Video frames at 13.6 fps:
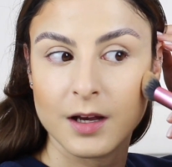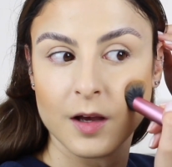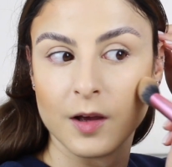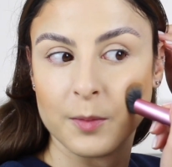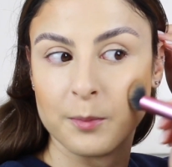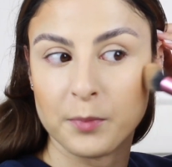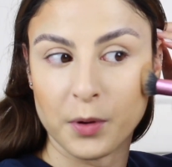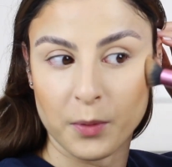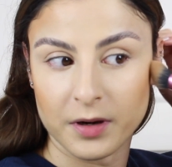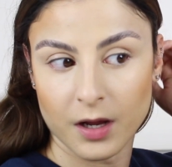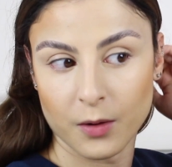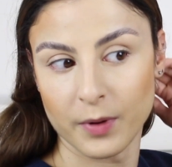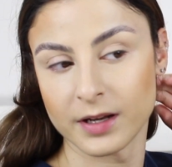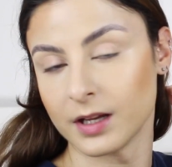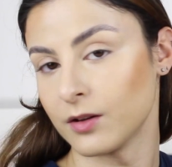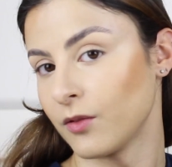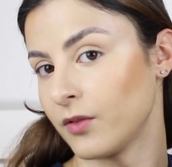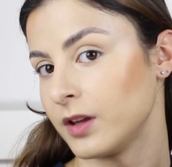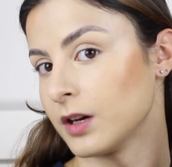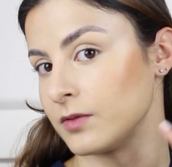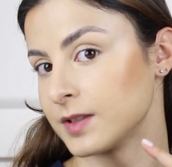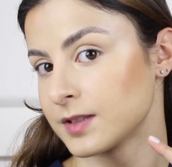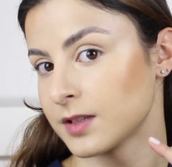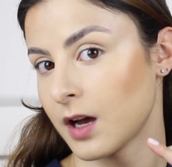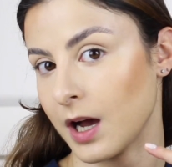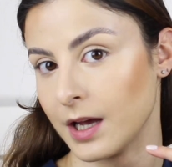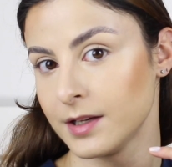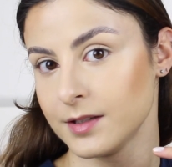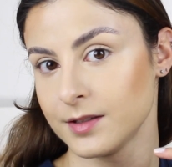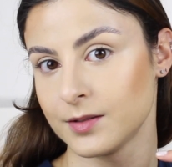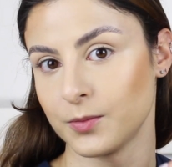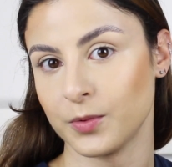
But when I went in on the other side